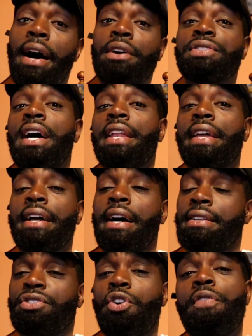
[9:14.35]
Outside that,
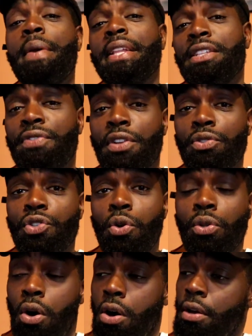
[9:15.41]
guys, sorry for making this video
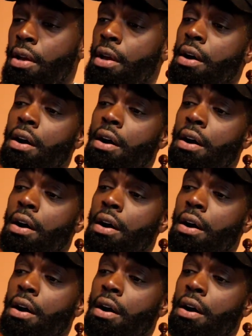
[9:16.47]
so long.